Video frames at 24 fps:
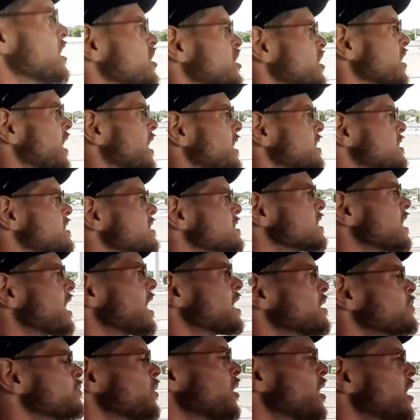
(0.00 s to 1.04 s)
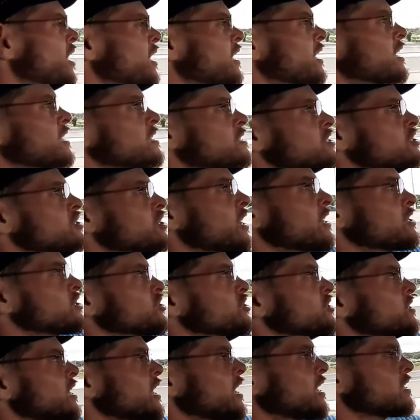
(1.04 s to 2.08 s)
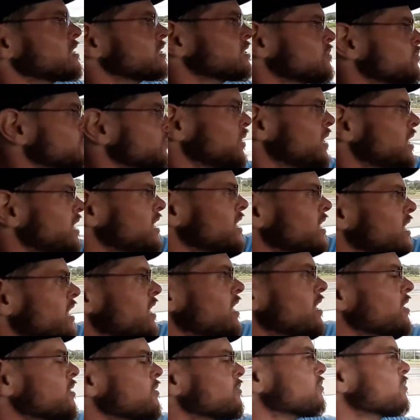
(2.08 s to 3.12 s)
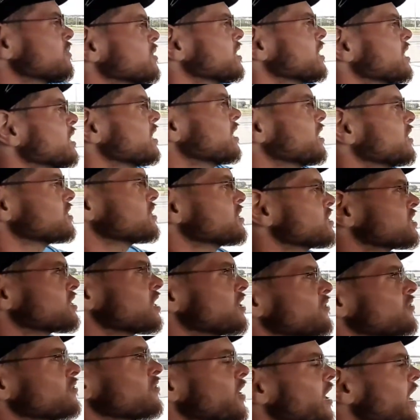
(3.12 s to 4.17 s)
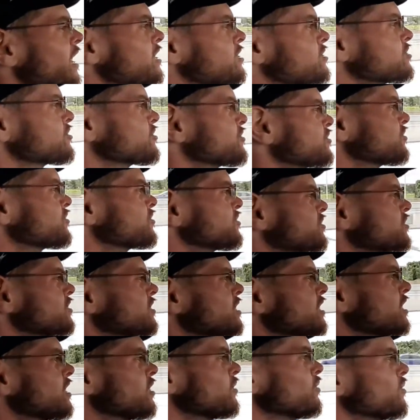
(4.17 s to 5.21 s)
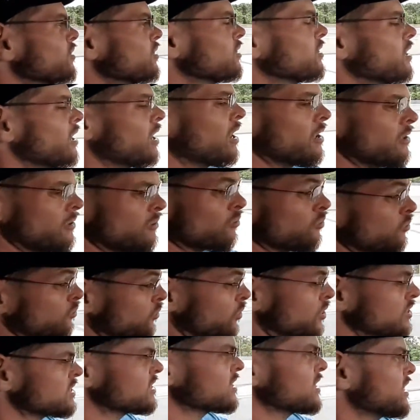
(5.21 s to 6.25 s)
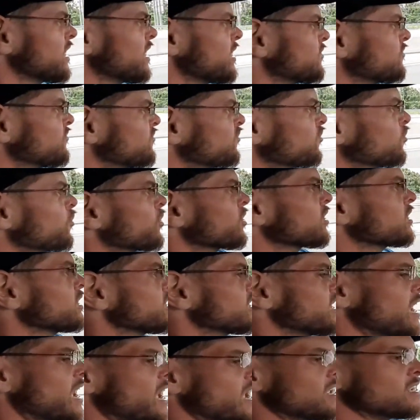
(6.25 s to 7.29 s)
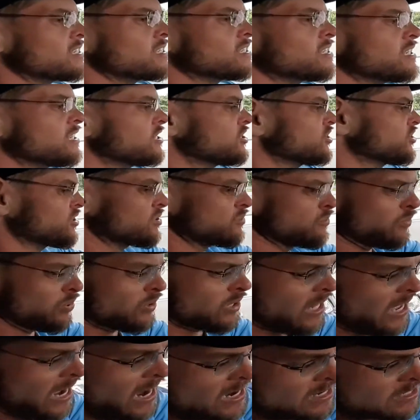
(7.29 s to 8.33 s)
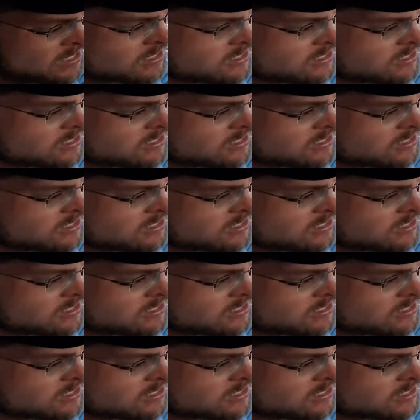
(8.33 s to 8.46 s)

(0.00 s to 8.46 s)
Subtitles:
You got side pockets. You got your nice big sun visors. Once again, Florida AC is just blasting.